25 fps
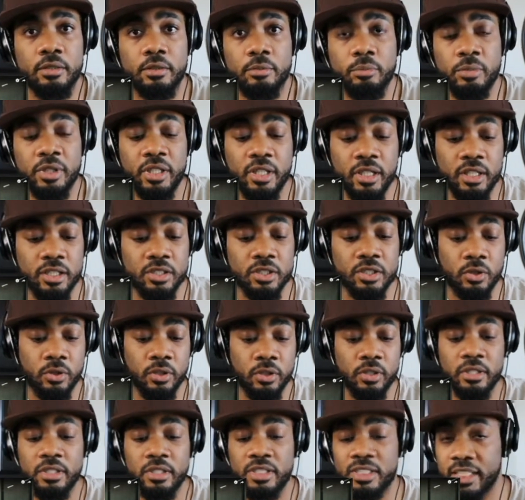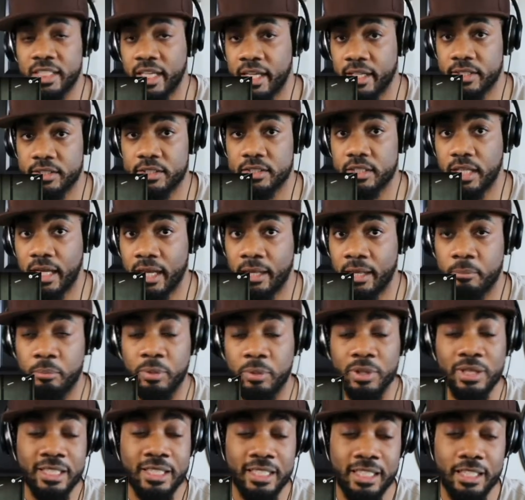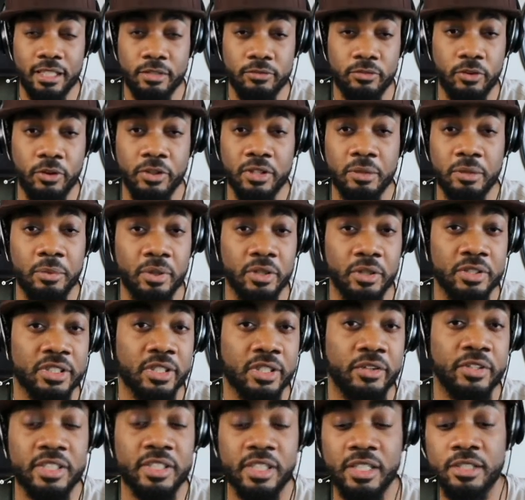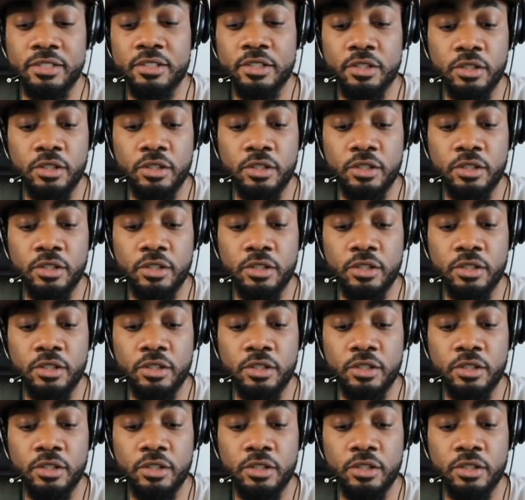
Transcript: Because on the test, I believe on the military test,